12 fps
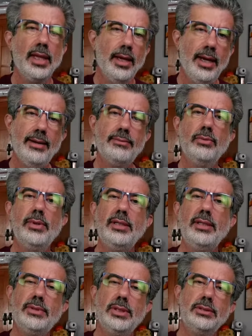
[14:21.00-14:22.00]
After we
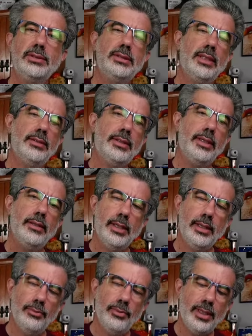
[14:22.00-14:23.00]
leave Charleston, South
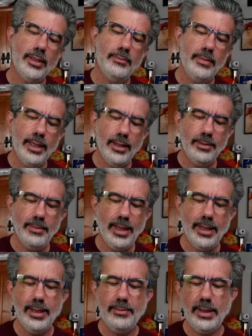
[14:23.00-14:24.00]
Carolina, we come down to
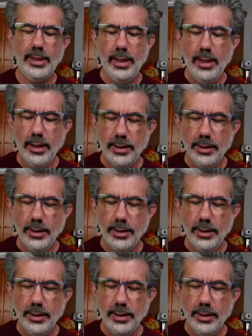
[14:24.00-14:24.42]
Miami.